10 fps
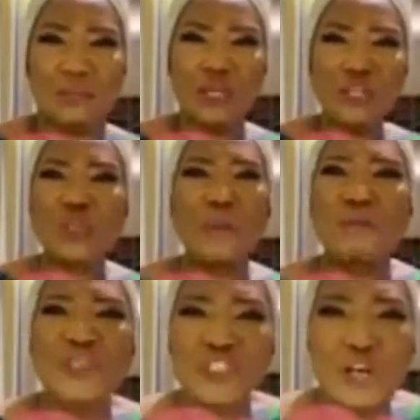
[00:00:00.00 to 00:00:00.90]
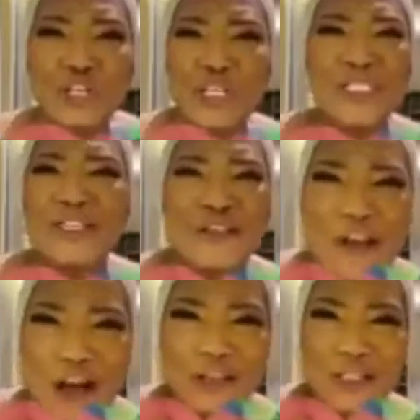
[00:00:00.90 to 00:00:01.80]
Submission is
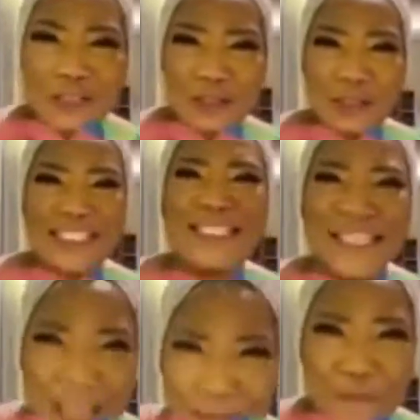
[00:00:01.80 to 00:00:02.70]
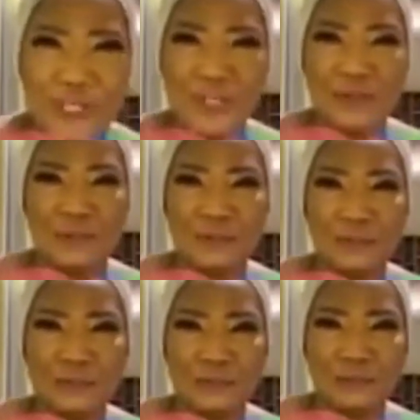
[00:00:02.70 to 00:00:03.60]
not slavery.
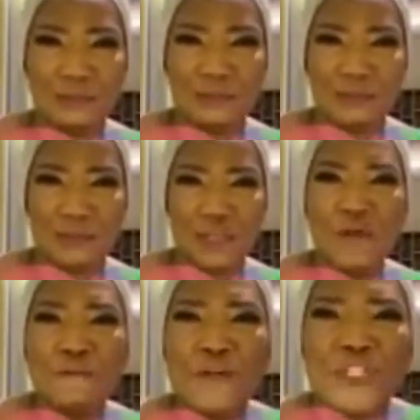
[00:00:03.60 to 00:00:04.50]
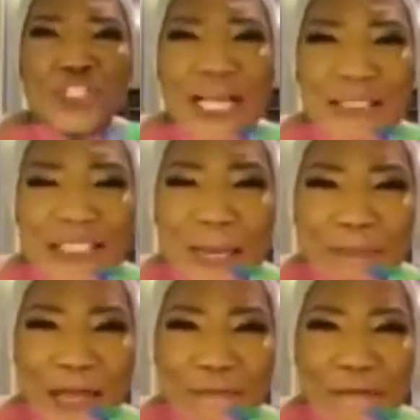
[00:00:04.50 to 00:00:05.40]
Ephesians
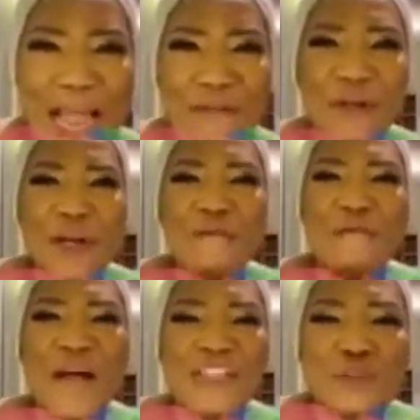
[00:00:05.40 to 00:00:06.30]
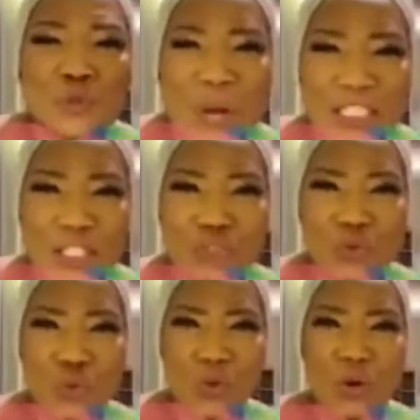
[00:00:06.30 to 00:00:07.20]
chapter 5 verse
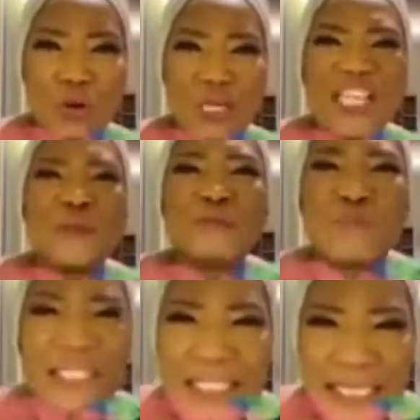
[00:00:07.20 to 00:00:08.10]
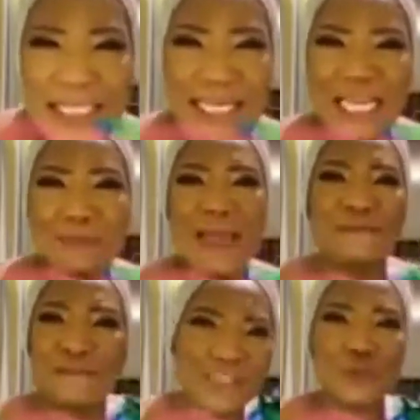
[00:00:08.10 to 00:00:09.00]
22 is preceded
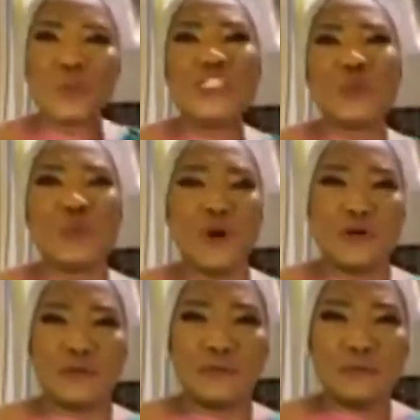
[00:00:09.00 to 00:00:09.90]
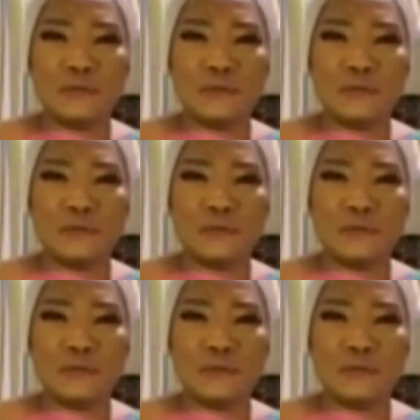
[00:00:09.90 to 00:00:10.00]
by verse 21.